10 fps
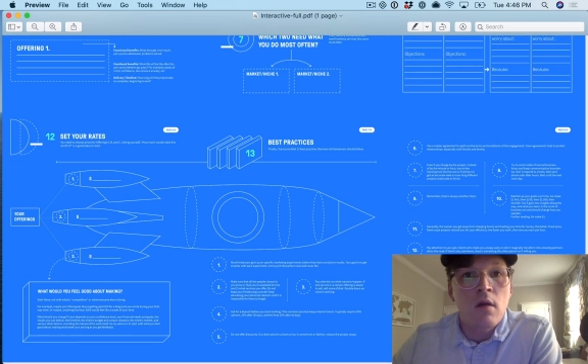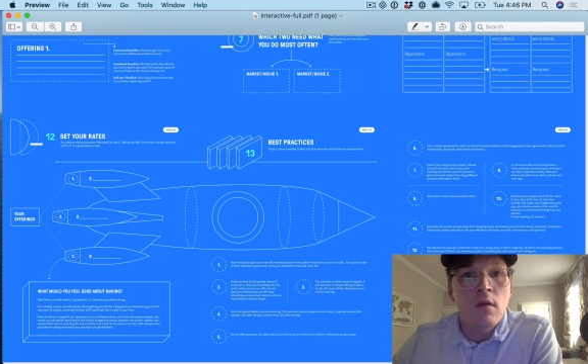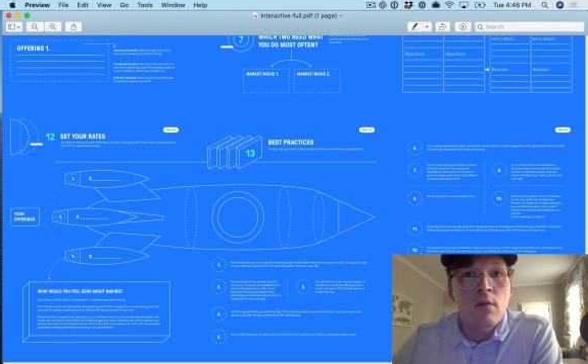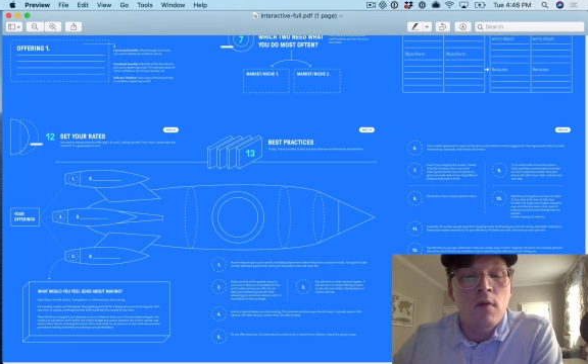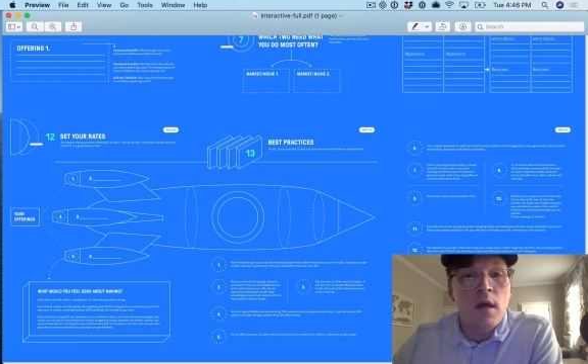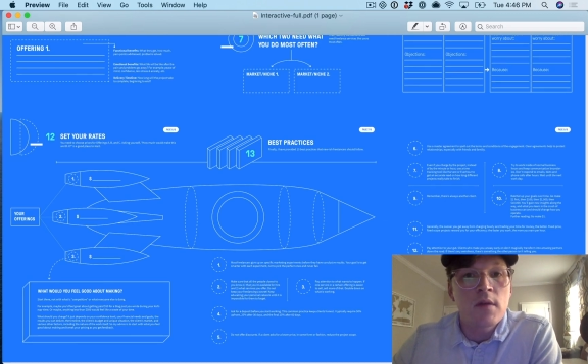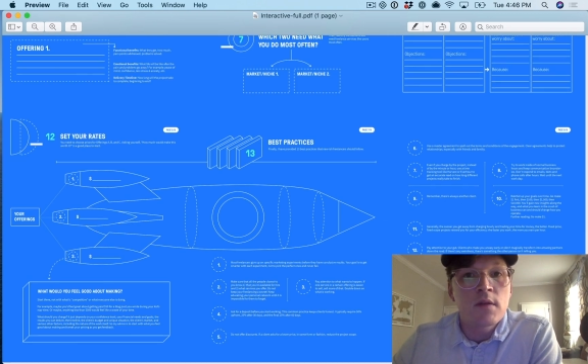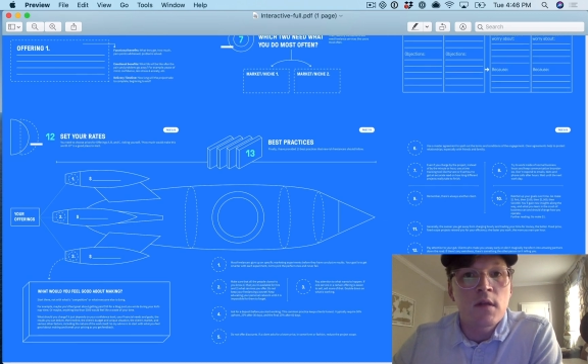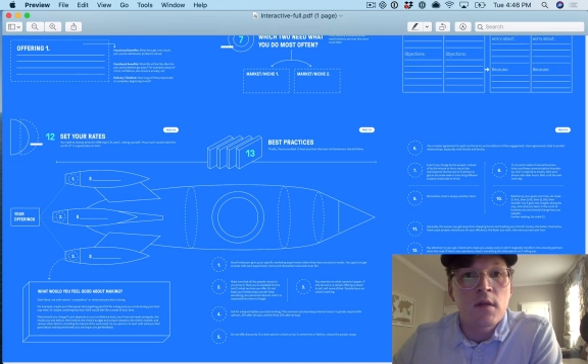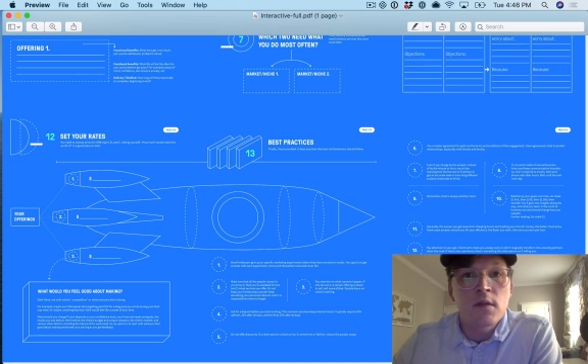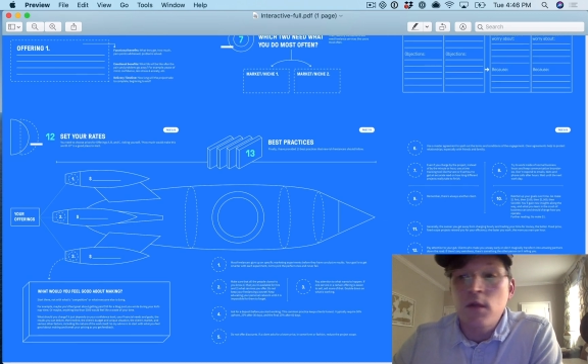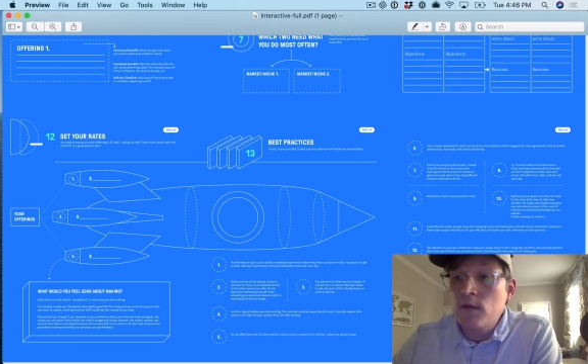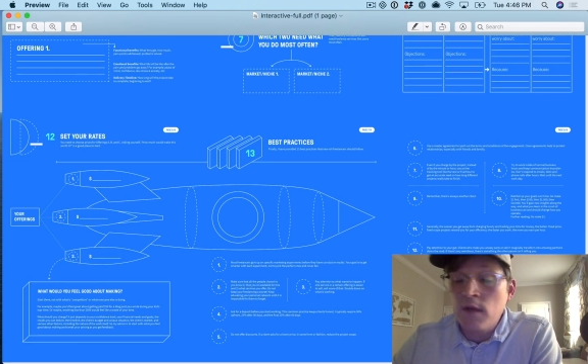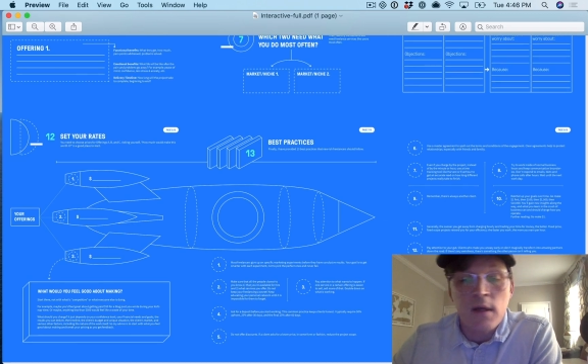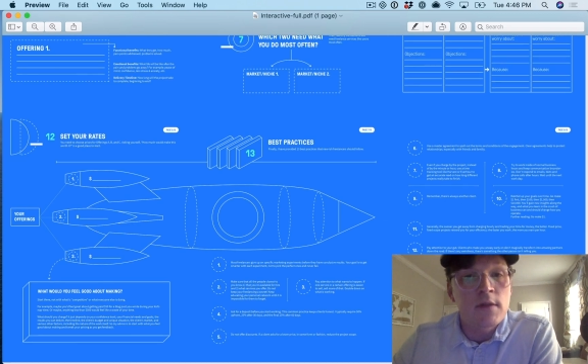the rest is
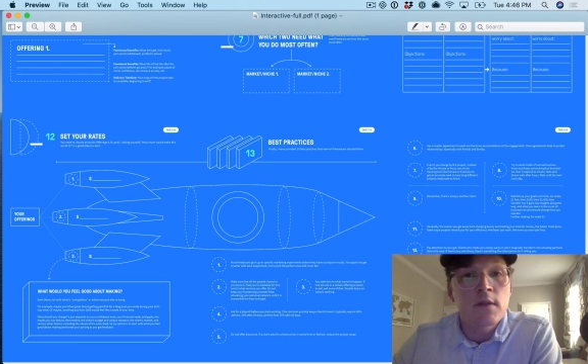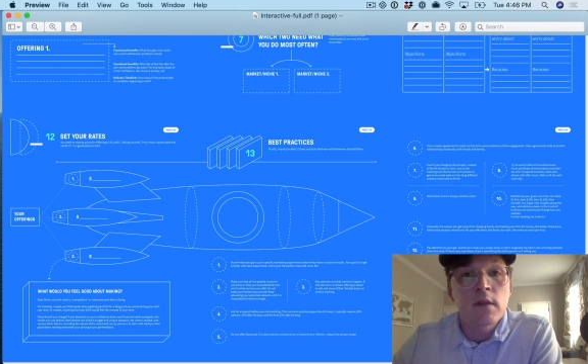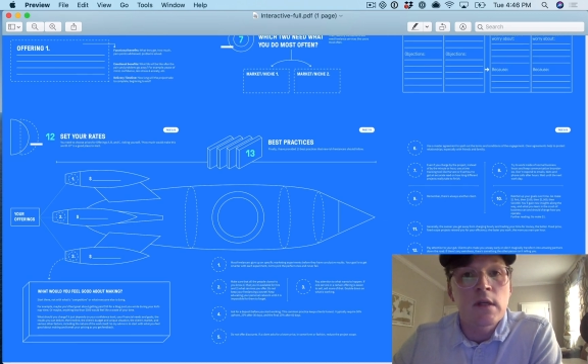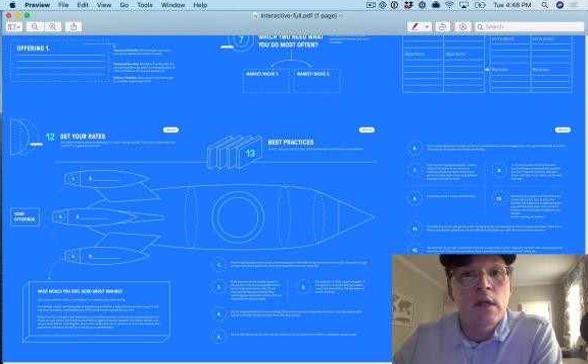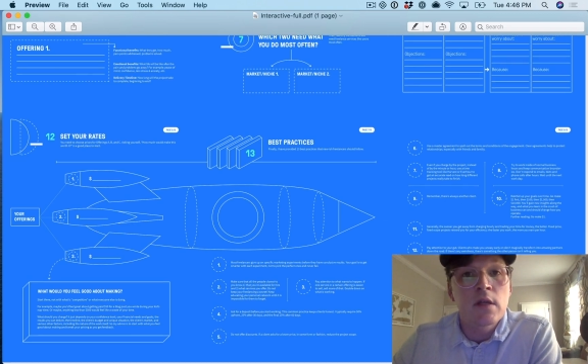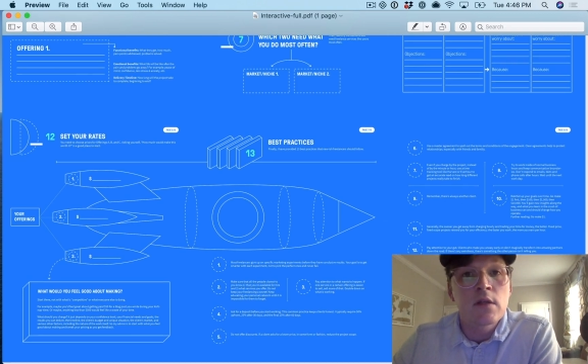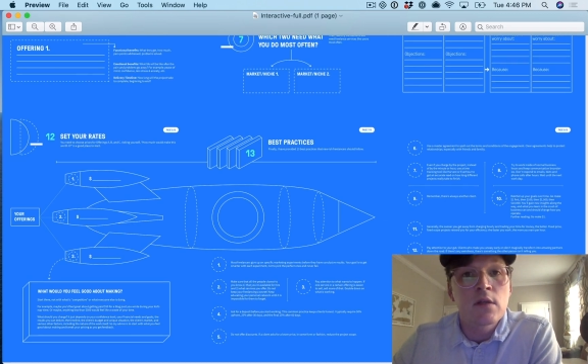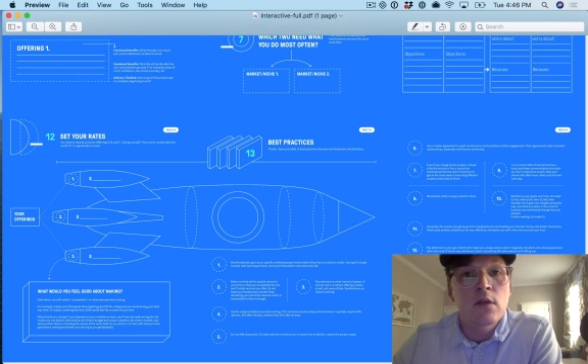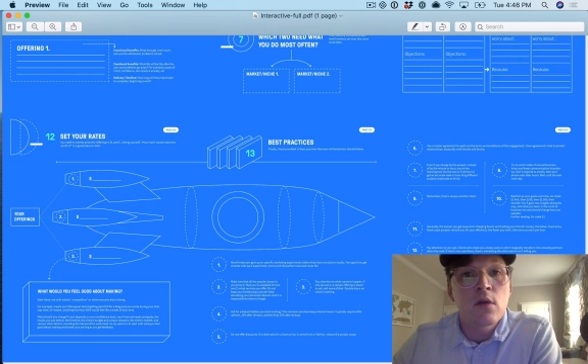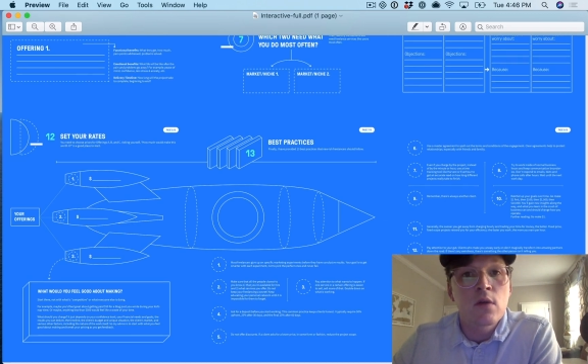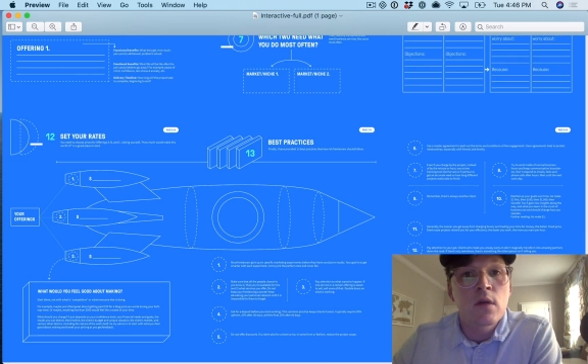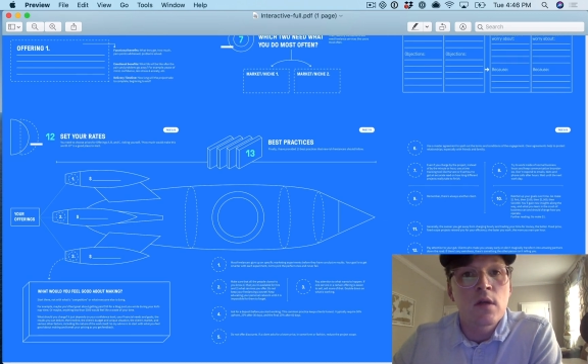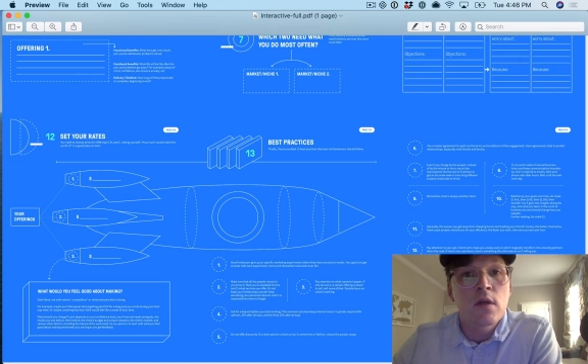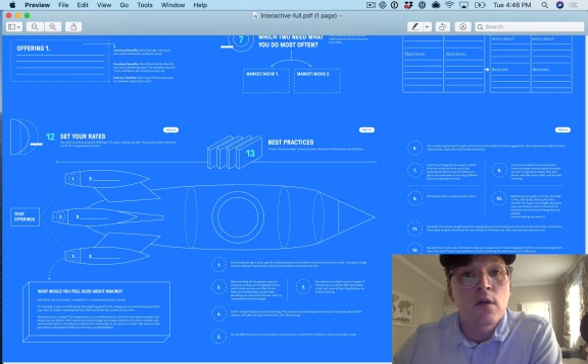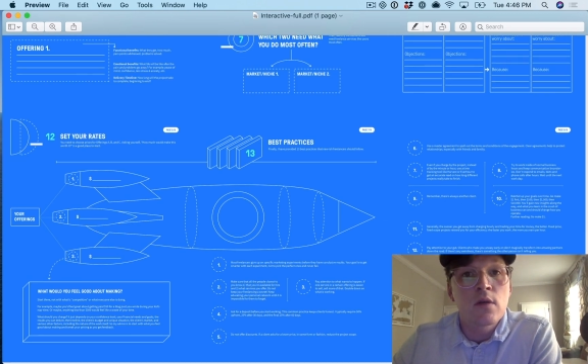just hustling to go
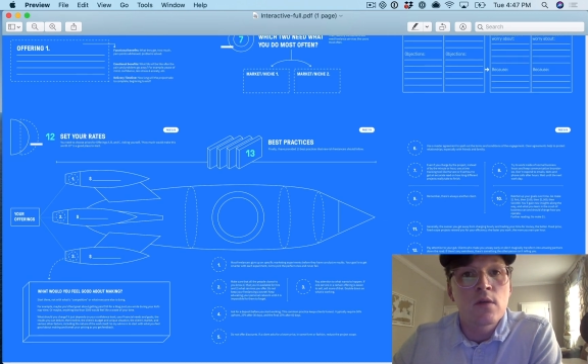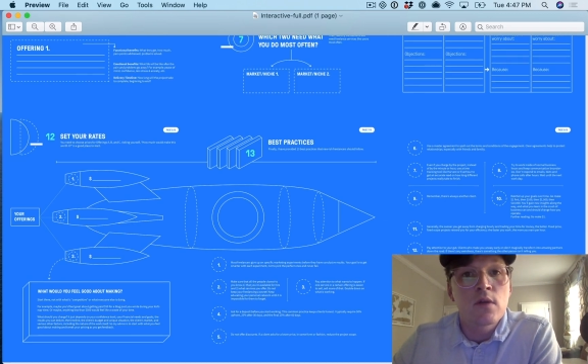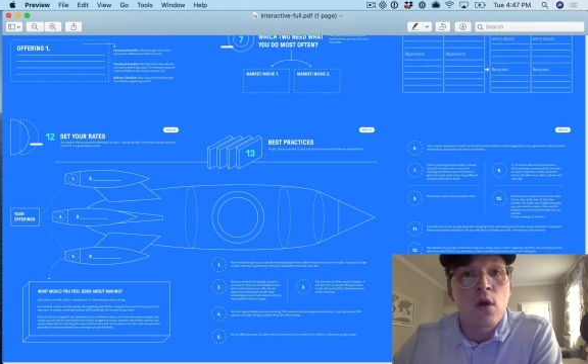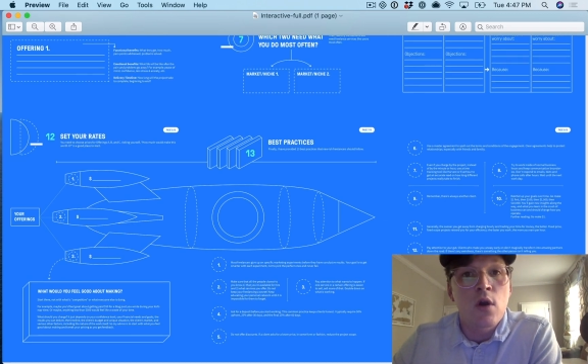get those